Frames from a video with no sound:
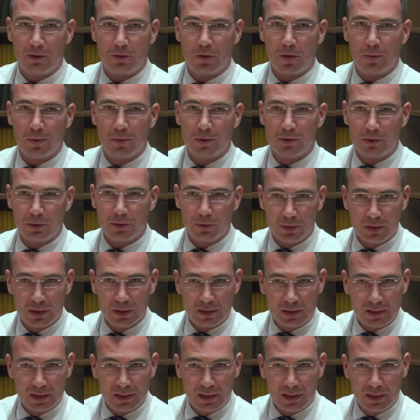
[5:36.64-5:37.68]

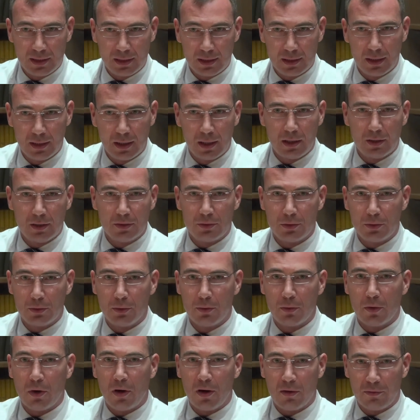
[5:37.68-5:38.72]
opportunity
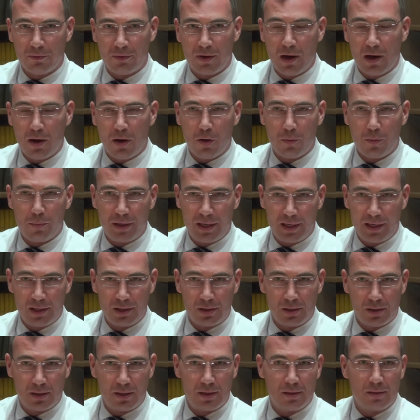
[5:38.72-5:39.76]
to offer our
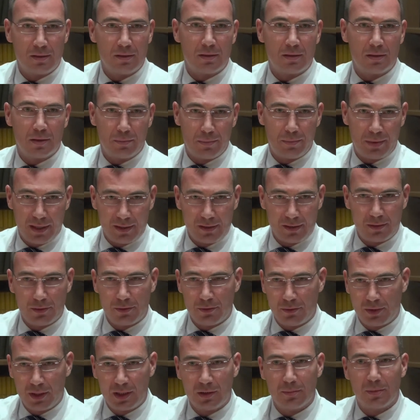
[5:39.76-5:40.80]
patients the best
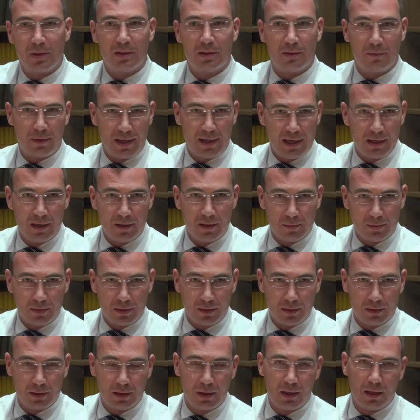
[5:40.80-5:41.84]
treatment
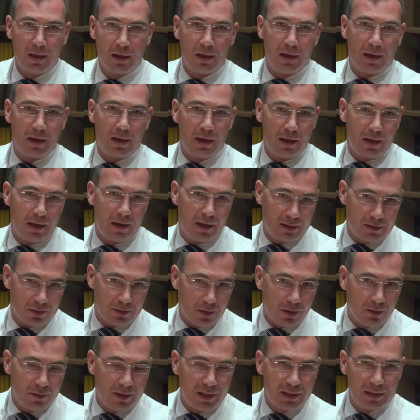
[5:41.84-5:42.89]
available. As
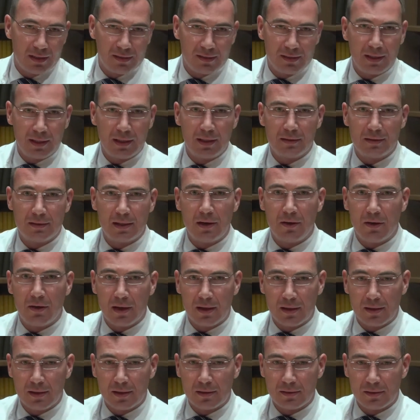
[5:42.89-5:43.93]
already said, there
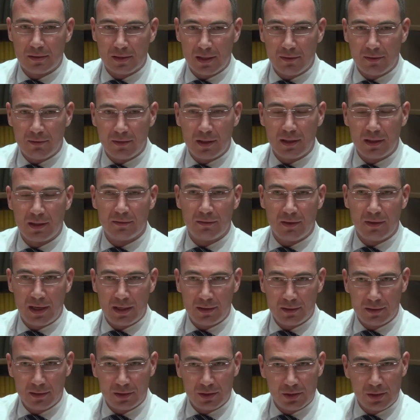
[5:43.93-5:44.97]
are several
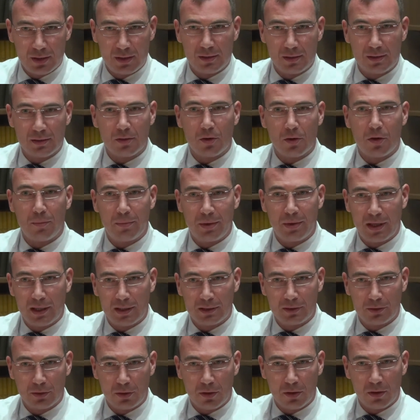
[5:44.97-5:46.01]
advantages
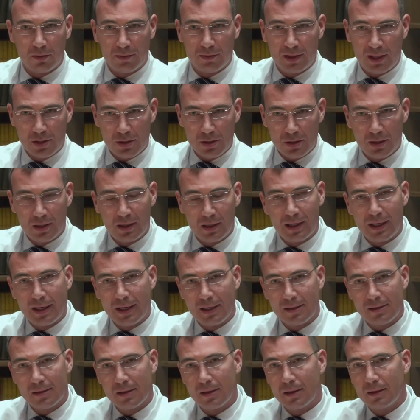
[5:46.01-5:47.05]
compared to conventional
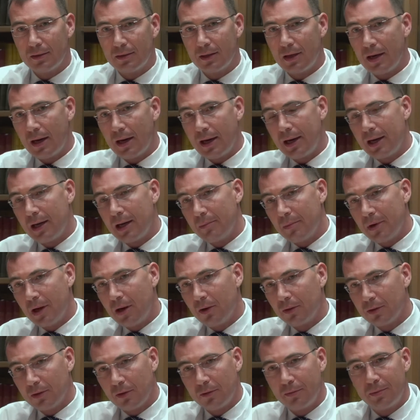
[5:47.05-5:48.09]
laser: the high
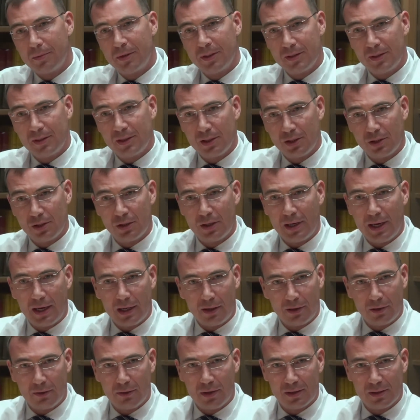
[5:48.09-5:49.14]
amount of precision,
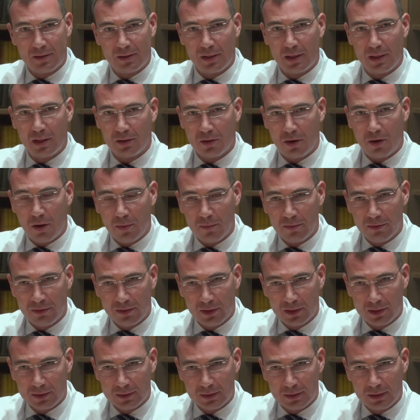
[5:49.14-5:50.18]
accuracy and
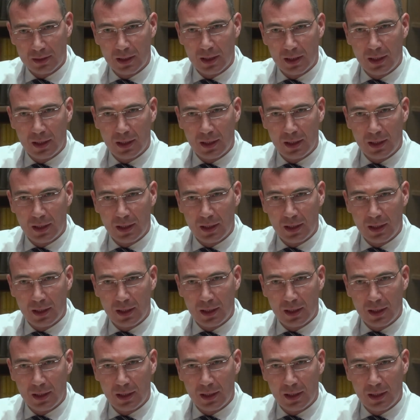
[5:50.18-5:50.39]
comfort,